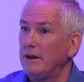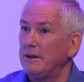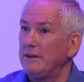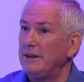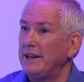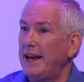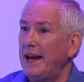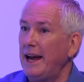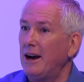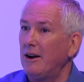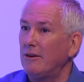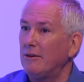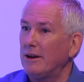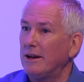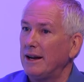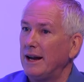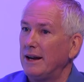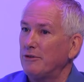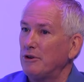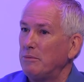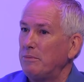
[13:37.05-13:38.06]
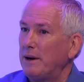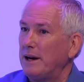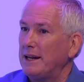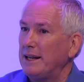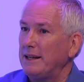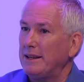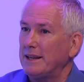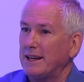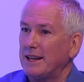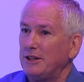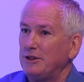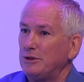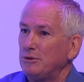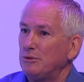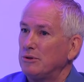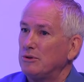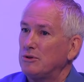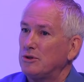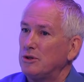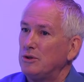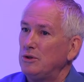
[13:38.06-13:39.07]
Now, everybody that can do
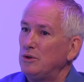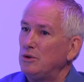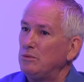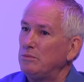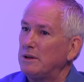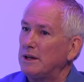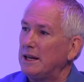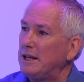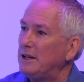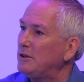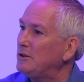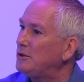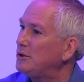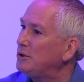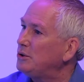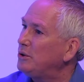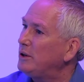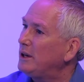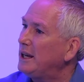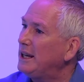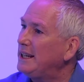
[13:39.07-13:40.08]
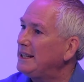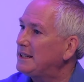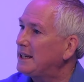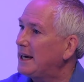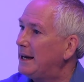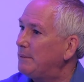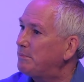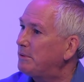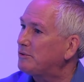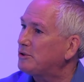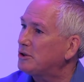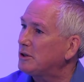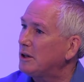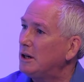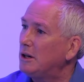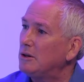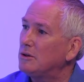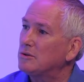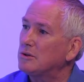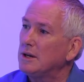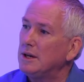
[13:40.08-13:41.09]
a Zoom can do any type of
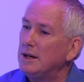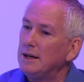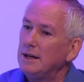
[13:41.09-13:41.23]
shows.